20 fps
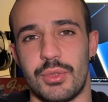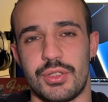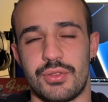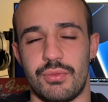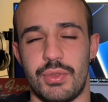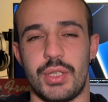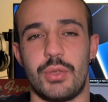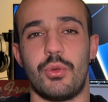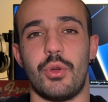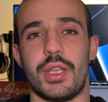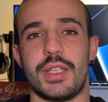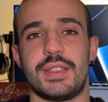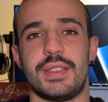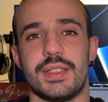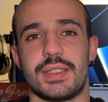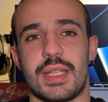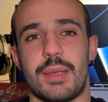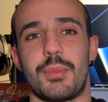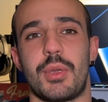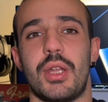
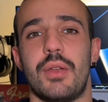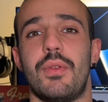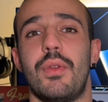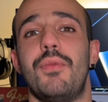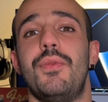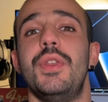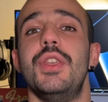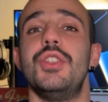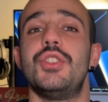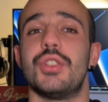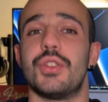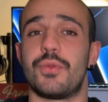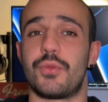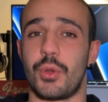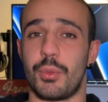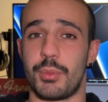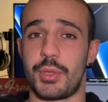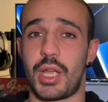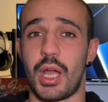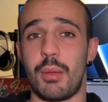requesting some kind of a feature
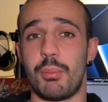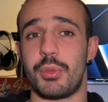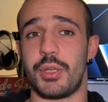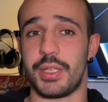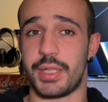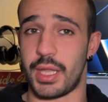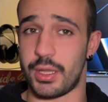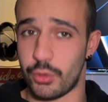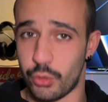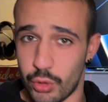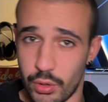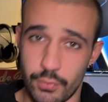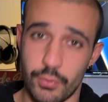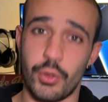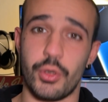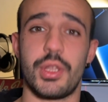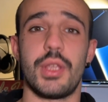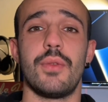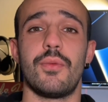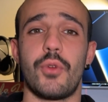from the company that you're
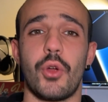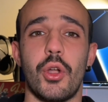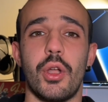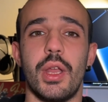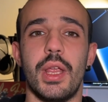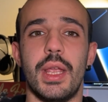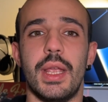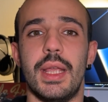working for.